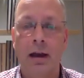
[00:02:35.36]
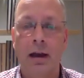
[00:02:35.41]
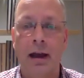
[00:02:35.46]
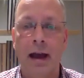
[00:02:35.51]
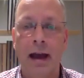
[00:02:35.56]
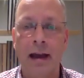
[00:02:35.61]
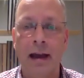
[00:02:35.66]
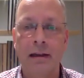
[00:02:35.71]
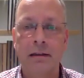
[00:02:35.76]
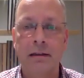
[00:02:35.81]

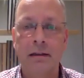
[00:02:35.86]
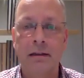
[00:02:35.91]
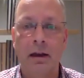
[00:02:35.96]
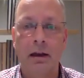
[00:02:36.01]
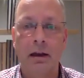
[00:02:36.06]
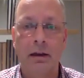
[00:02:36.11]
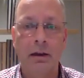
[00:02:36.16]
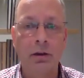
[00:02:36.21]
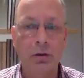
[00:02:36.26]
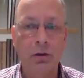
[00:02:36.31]
And
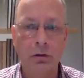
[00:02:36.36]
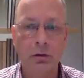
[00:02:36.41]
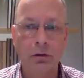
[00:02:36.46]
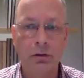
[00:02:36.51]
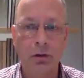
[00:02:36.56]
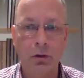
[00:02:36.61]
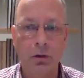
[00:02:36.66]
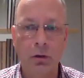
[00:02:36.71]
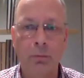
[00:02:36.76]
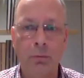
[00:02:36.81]
you should
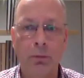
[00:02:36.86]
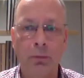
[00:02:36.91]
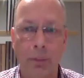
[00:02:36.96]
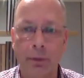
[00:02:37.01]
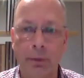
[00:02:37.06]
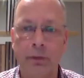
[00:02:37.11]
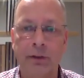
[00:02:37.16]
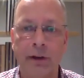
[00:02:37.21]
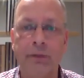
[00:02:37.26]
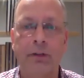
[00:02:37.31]
do
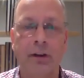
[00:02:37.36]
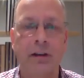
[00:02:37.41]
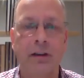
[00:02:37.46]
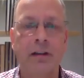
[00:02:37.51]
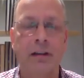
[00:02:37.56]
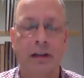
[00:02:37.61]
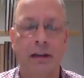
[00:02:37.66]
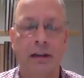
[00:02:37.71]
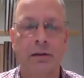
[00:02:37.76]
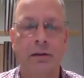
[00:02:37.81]
proper
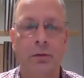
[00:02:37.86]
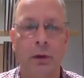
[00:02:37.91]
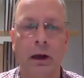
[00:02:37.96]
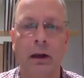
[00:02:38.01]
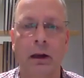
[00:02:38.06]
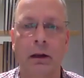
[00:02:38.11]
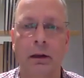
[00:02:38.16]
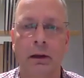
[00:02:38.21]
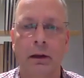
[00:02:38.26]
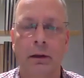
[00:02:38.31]
referencing as
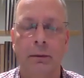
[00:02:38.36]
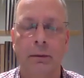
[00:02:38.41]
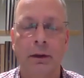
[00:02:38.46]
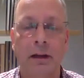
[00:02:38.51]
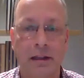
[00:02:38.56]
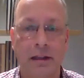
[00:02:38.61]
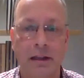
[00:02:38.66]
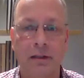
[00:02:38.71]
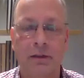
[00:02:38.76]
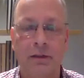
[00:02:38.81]
well,
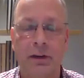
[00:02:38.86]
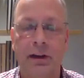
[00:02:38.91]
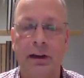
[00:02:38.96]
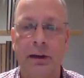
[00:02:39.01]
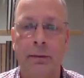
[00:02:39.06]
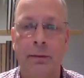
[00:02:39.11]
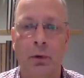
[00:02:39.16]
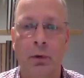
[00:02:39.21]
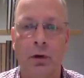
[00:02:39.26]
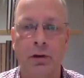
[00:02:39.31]
because that's very
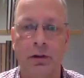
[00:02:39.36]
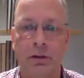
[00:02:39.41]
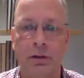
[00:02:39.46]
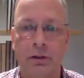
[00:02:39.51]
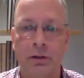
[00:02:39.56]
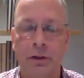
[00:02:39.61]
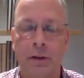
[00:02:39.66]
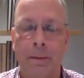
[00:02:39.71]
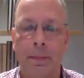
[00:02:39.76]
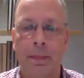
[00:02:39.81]
important.
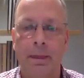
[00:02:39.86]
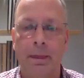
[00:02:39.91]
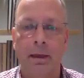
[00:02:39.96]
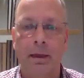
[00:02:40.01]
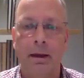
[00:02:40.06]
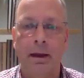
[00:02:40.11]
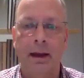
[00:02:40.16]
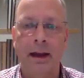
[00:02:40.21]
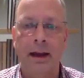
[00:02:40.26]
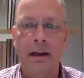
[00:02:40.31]

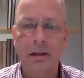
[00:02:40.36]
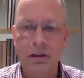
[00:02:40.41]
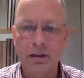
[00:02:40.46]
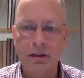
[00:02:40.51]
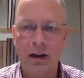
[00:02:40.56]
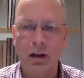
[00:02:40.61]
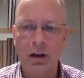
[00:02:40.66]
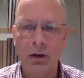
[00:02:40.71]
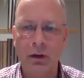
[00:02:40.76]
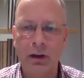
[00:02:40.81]
Editors
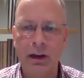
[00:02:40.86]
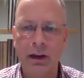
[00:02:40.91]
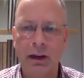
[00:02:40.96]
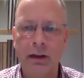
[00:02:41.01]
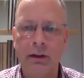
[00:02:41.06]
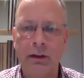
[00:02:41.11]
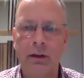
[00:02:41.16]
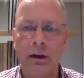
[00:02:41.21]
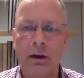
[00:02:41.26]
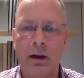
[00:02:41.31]
are
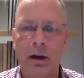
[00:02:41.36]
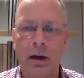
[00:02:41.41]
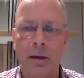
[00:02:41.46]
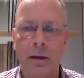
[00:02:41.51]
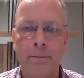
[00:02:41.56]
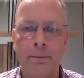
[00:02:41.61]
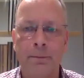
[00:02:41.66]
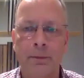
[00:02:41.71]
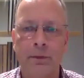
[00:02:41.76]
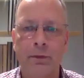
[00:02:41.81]
looking
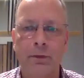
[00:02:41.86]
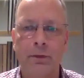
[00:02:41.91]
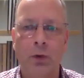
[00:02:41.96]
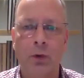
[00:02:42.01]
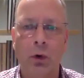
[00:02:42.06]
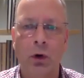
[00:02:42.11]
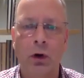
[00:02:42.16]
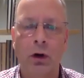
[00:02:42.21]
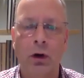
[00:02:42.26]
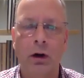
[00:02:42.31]

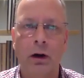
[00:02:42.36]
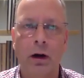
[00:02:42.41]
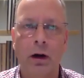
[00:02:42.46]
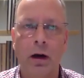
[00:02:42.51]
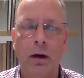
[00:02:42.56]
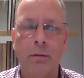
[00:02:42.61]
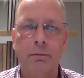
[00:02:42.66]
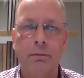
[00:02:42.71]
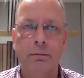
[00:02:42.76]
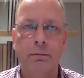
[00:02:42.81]
for
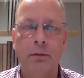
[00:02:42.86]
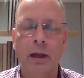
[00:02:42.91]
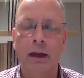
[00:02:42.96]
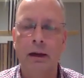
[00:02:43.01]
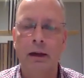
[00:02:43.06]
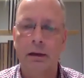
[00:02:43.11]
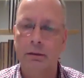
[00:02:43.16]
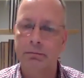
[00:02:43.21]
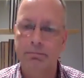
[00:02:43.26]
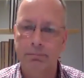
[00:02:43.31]
a
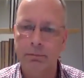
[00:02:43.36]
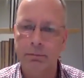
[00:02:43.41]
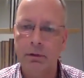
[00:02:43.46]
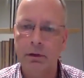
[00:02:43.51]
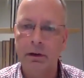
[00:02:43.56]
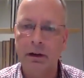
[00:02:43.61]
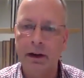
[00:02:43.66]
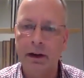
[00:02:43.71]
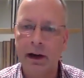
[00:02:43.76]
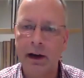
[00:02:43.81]

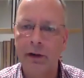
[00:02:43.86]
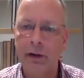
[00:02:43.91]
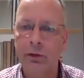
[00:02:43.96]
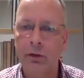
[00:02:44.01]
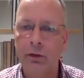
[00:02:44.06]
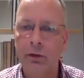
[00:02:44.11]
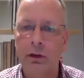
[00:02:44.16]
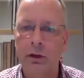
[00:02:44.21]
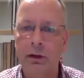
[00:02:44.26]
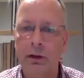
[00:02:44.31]

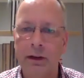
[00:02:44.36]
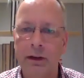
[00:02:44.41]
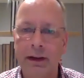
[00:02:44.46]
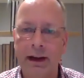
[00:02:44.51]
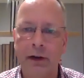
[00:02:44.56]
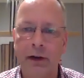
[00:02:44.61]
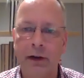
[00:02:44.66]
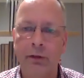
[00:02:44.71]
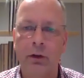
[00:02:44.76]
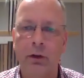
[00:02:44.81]

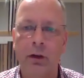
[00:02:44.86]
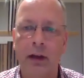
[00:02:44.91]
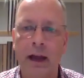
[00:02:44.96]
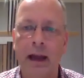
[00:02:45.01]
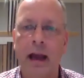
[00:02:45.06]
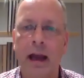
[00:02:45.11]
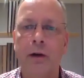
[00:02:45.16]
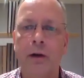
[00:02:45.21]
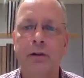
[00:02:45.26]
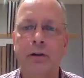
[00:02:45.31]
careful
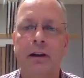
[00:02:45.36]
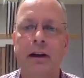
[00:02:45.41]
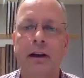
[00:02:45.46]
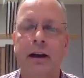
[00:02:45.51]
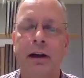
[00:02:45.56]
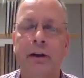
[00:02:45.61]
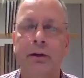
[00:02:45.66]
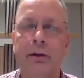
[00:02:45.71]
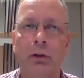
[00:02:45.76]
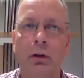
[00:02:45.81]
layout, a
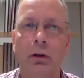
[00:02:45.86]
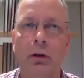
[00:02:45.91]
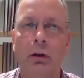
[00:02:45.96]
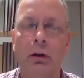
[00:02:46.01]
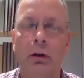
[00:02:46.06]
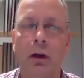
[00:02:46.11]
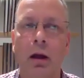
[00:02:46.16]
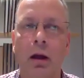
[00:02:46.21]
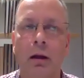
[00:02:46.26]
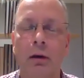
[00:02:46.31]

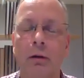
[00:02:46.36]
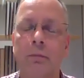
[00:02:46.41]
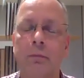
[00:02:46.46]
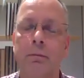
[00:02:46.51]
careful